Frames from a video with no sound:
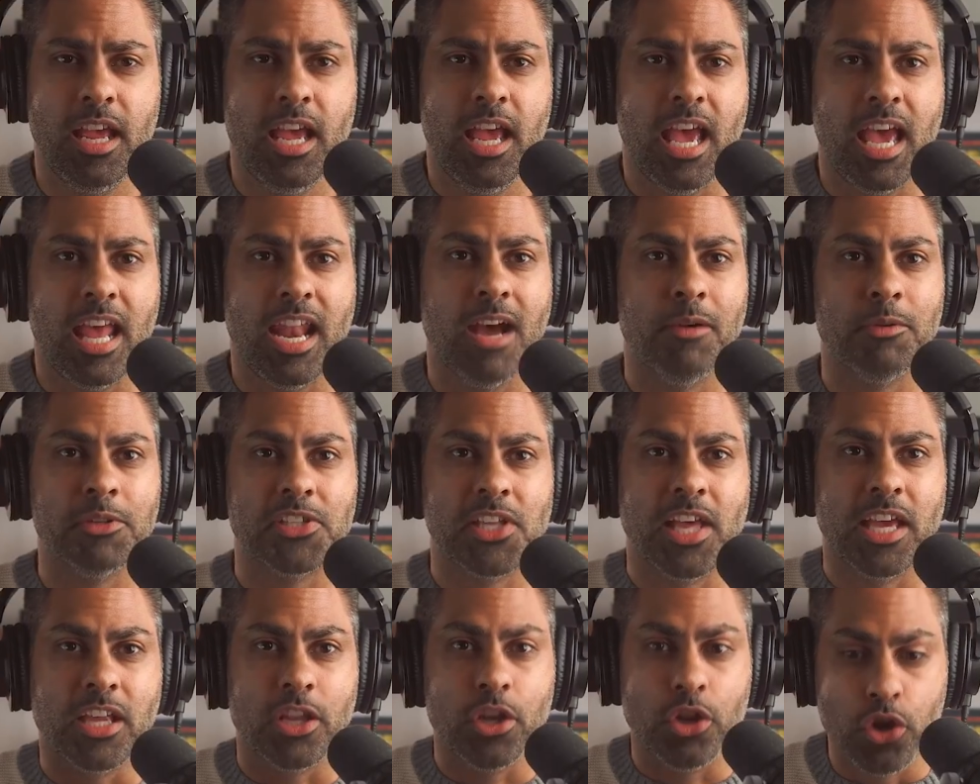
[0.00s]
and I was
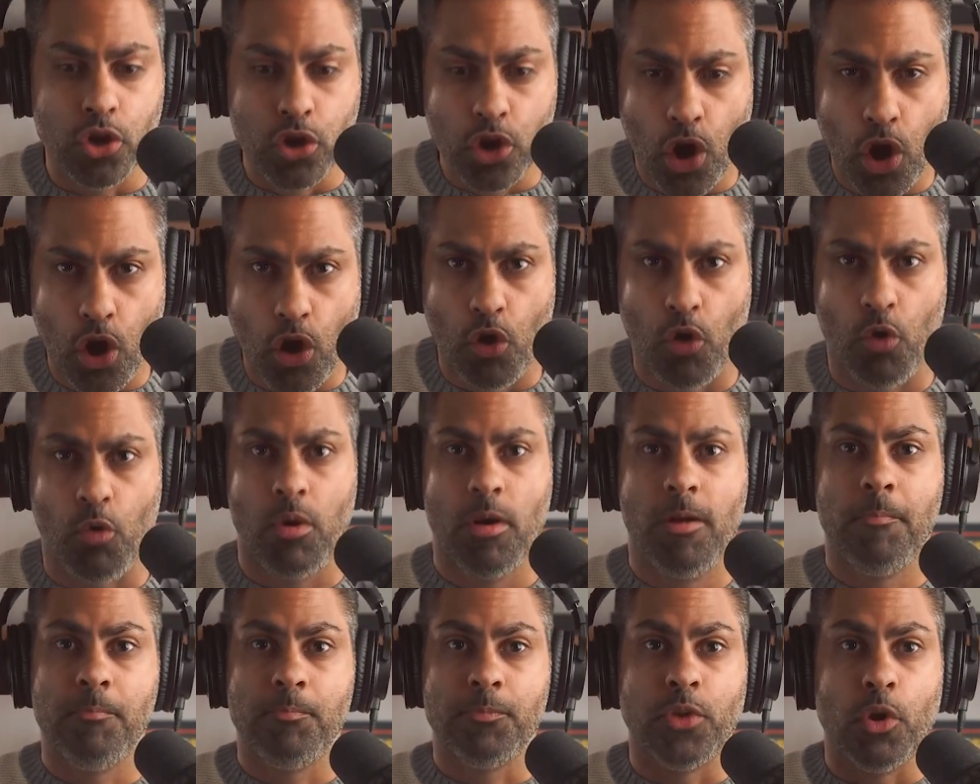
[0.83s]
like, no,
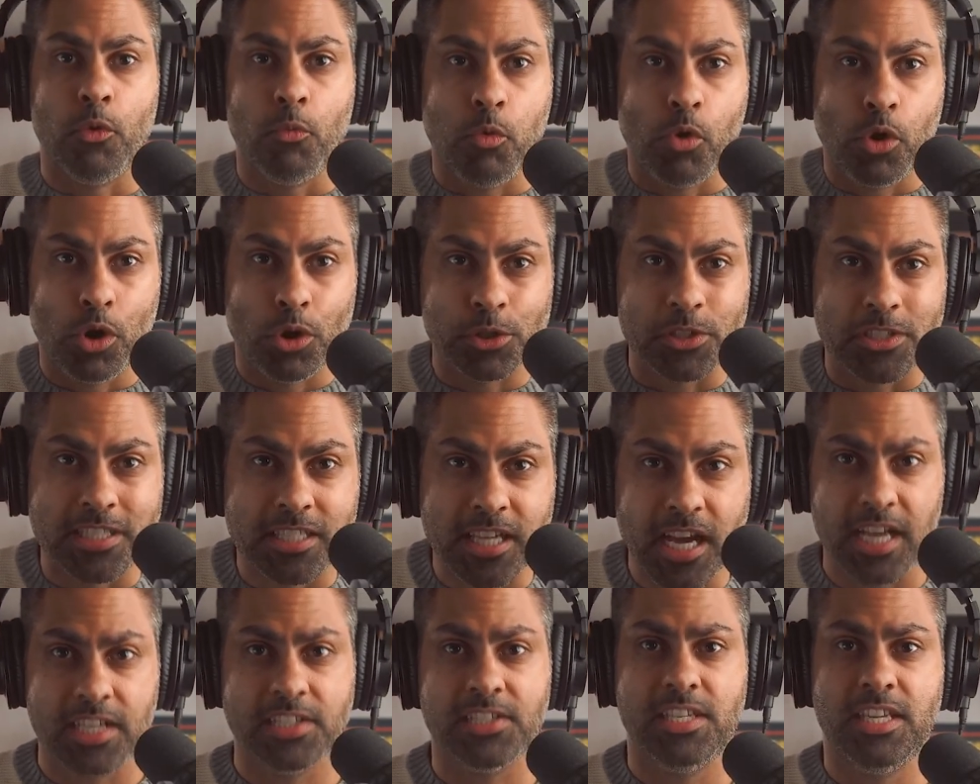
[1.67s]
the world
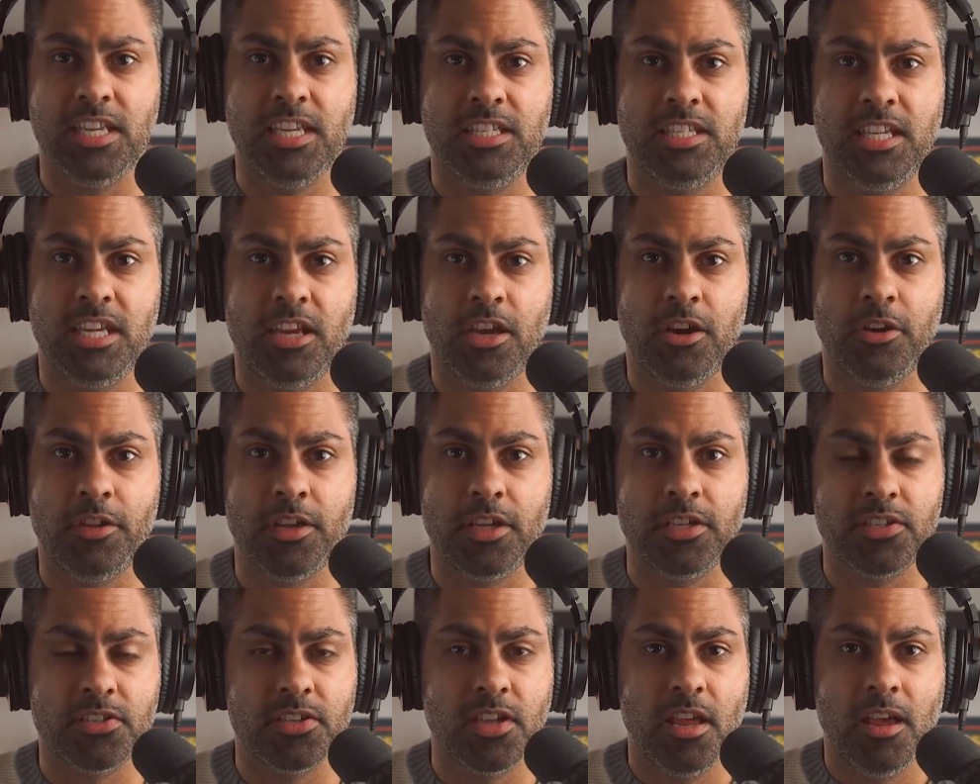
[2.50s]
does need to hear
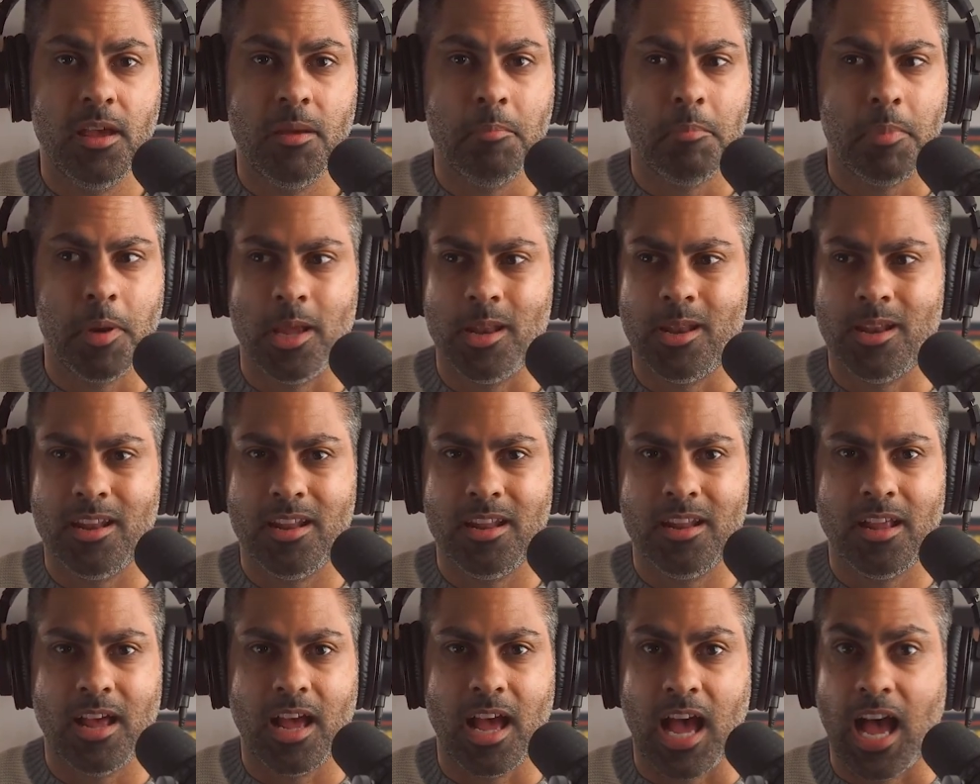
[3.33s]
this, but
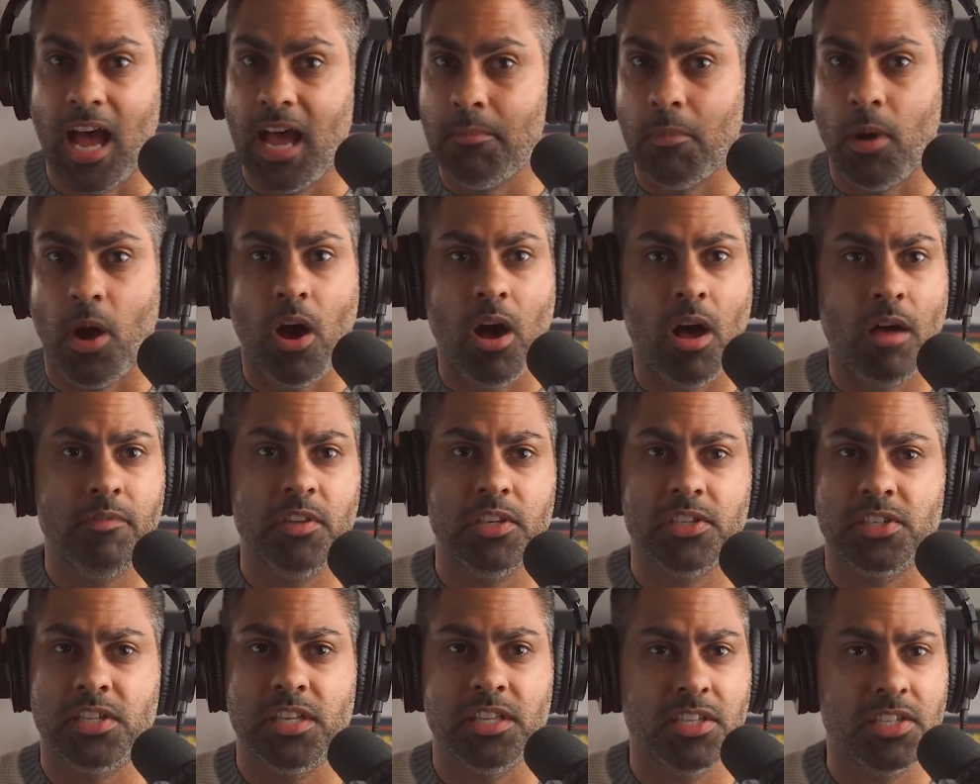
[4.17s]
I'm
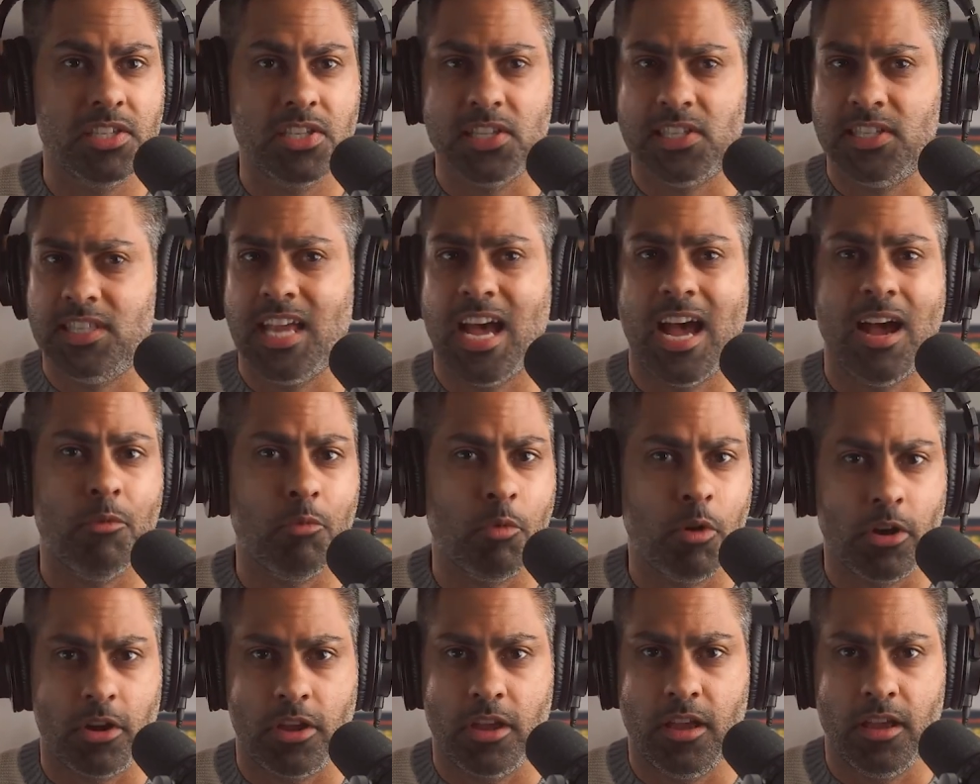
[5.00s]
obviously, this is not
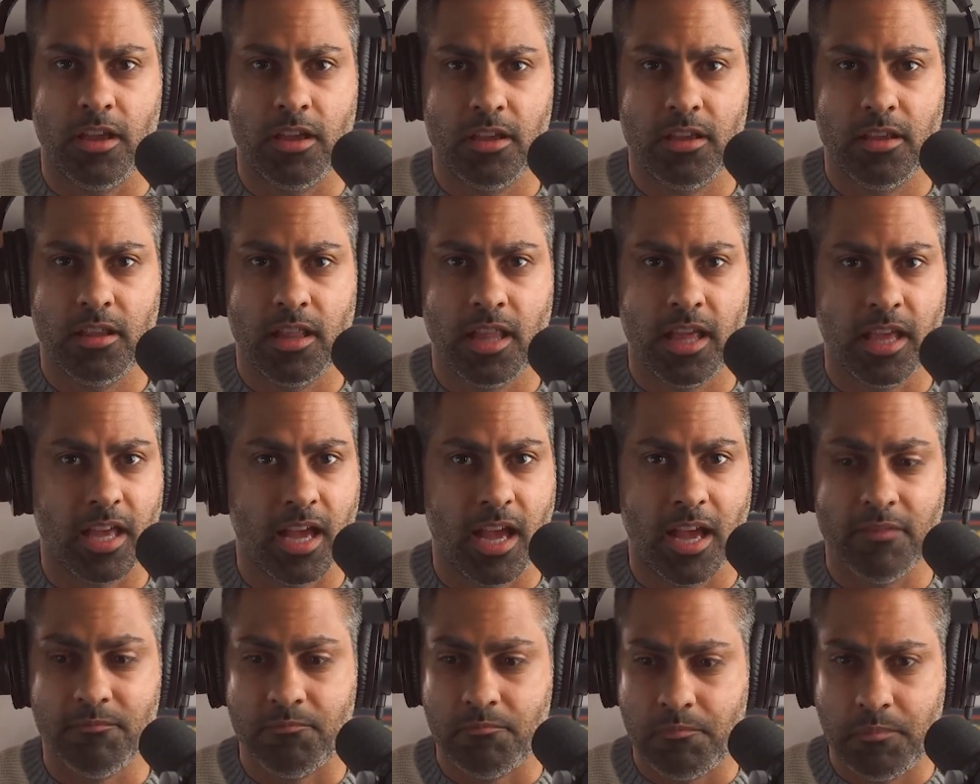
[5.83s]
working. Like
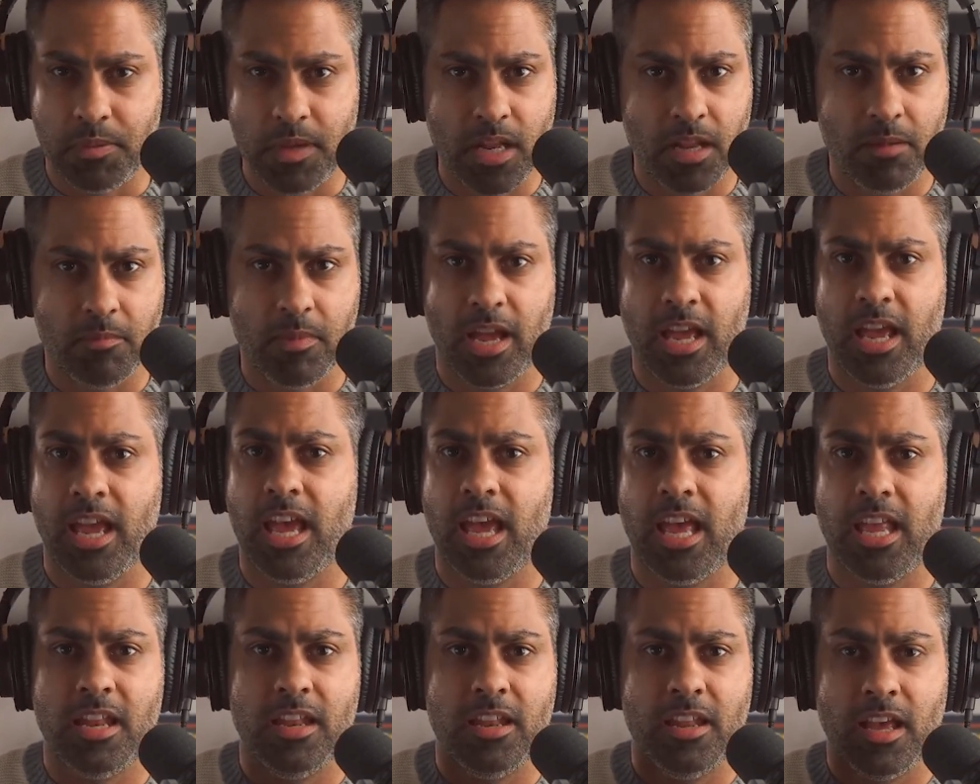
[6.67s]
I'm beating my
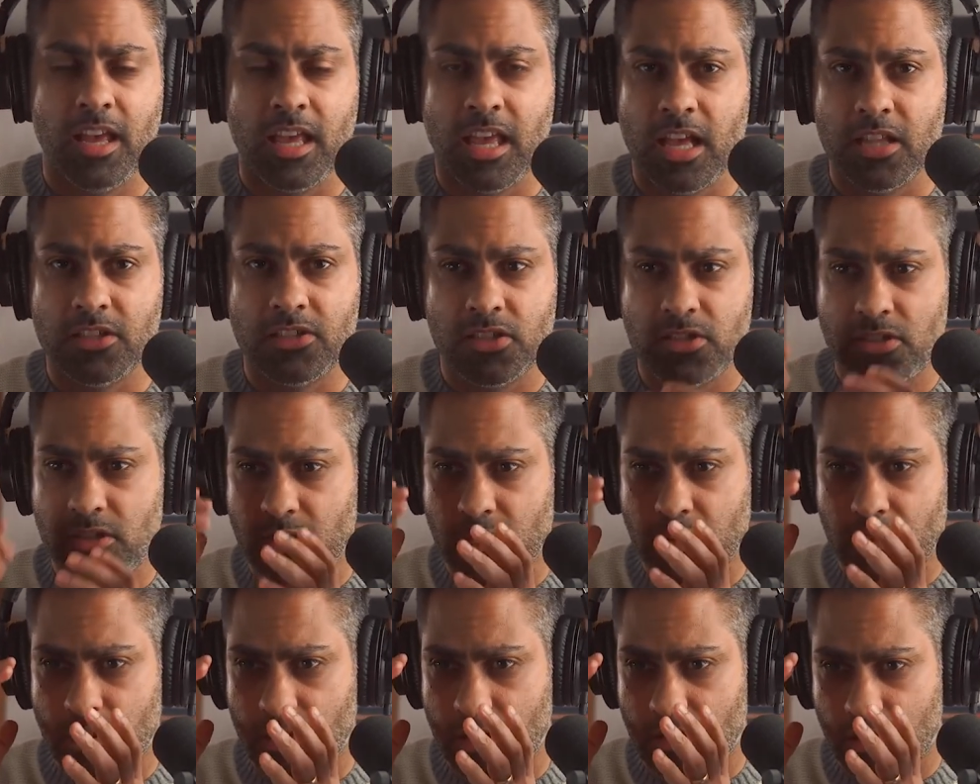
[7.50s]
head against
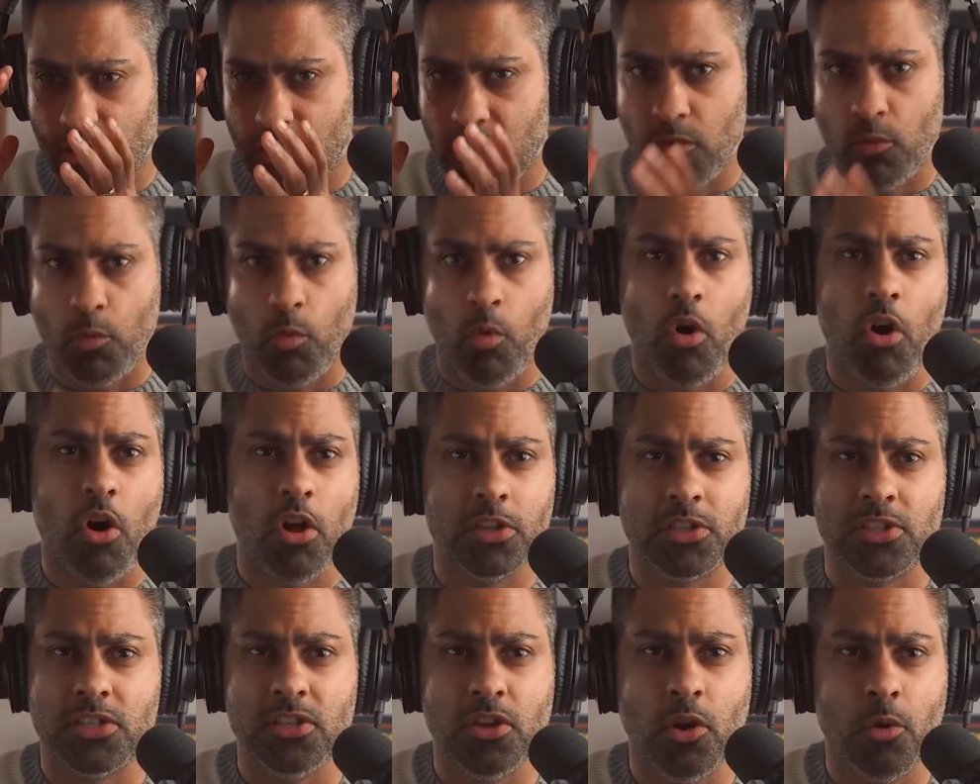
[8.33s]
the wall.
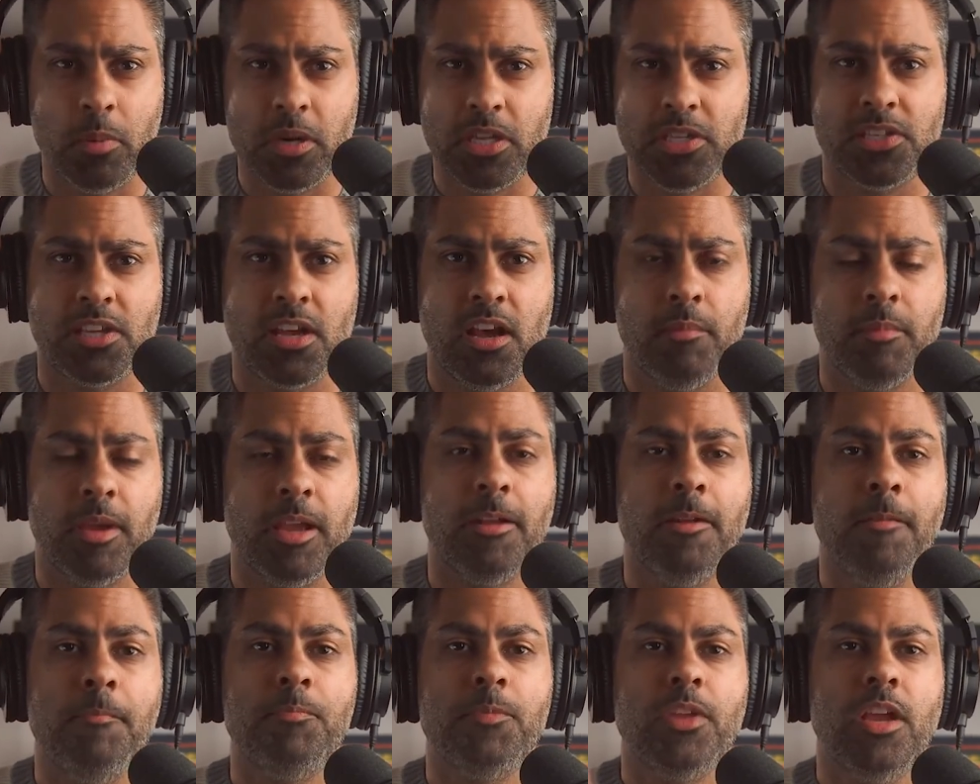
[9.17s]
It's nobody's coming.
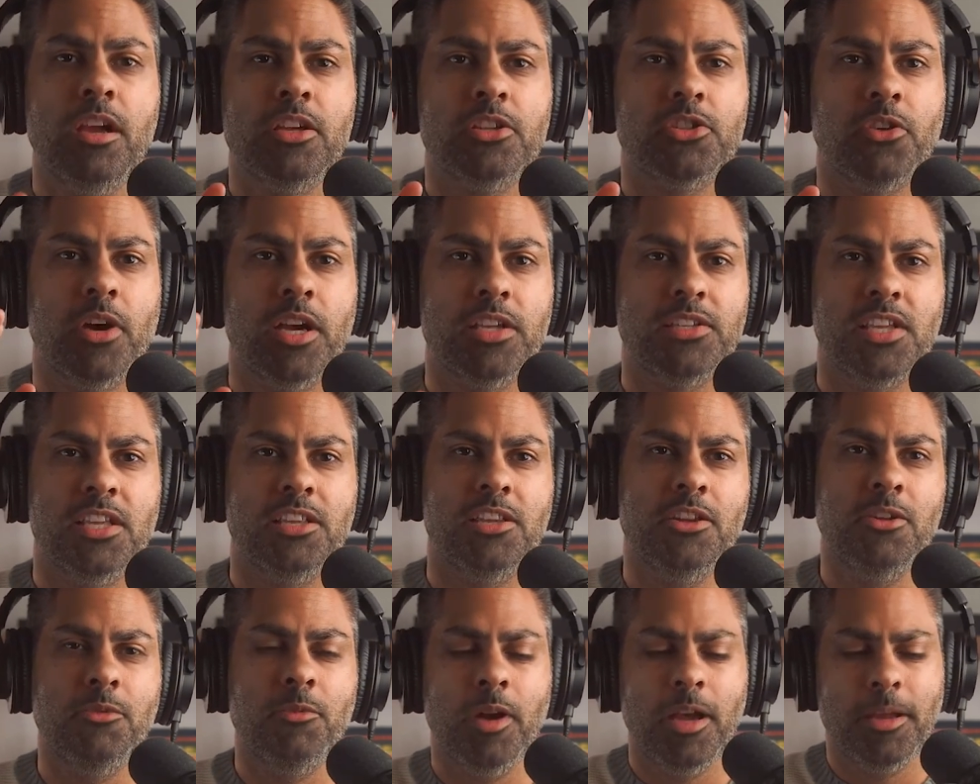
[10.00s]
So I said, you
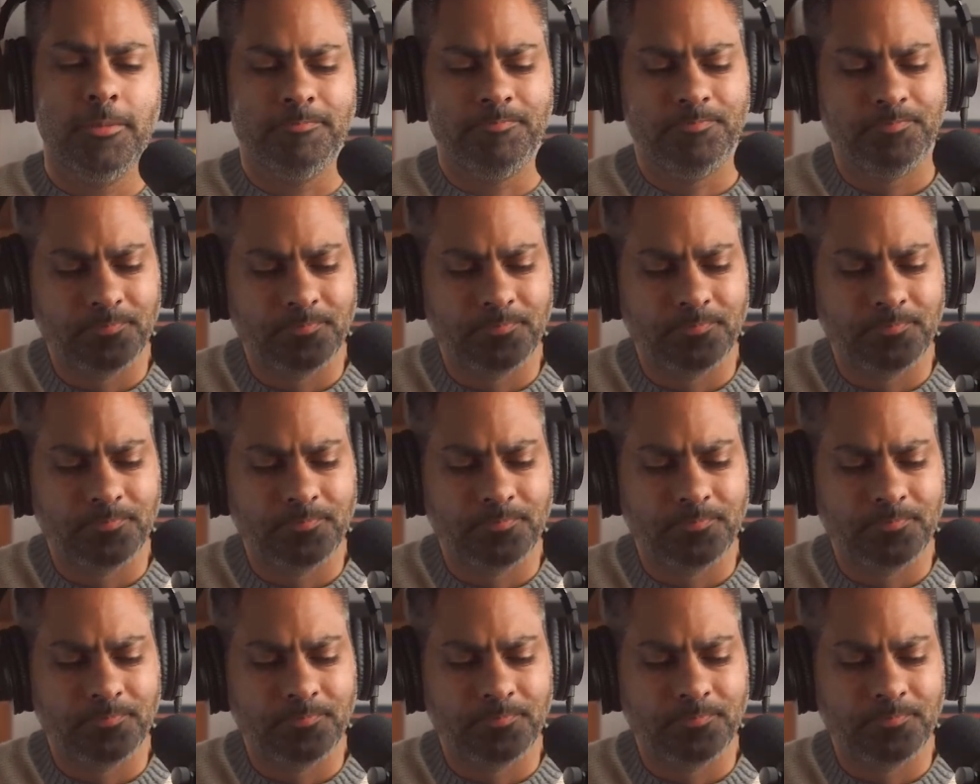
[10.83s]
know what?